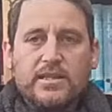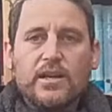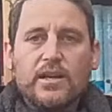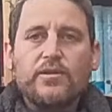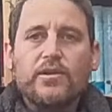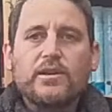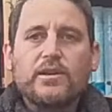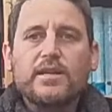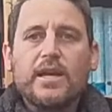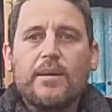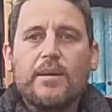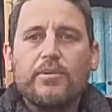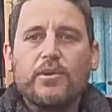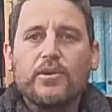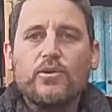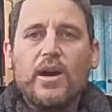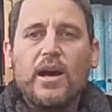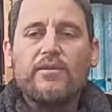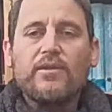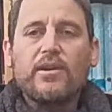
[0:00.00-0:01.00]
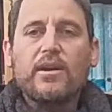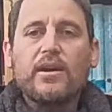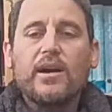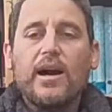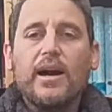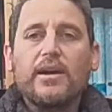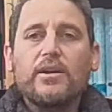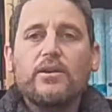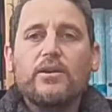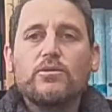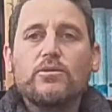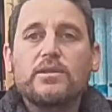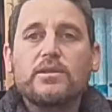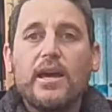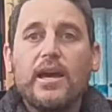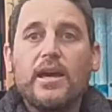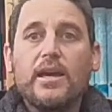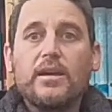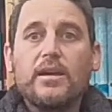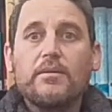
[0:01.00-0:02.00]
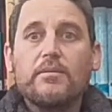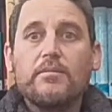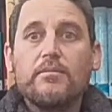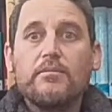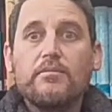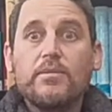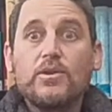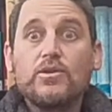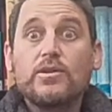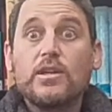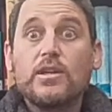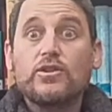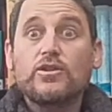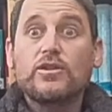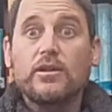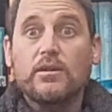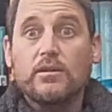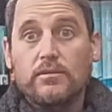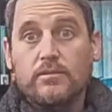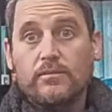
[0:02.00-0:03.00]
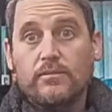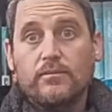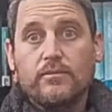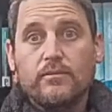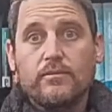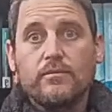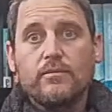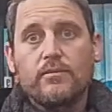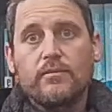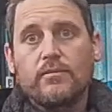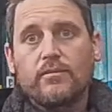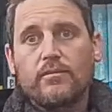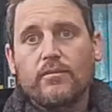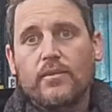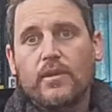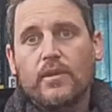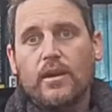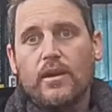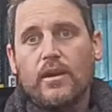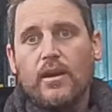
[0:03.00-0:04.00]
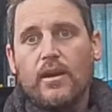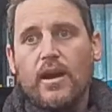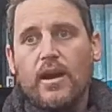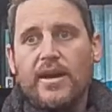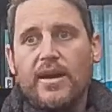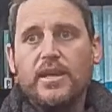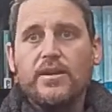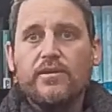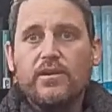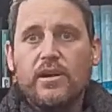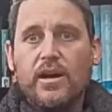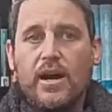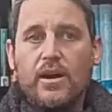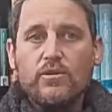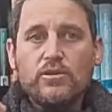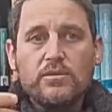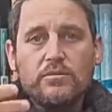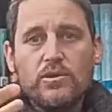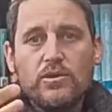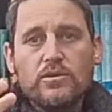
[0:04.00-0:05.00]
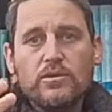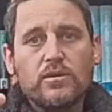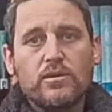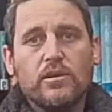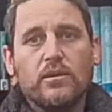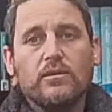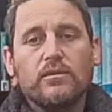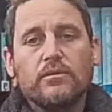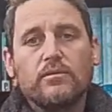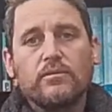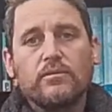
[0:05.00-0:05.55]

like, for example, you have a guy who's a musician, and you have a guy who's musical.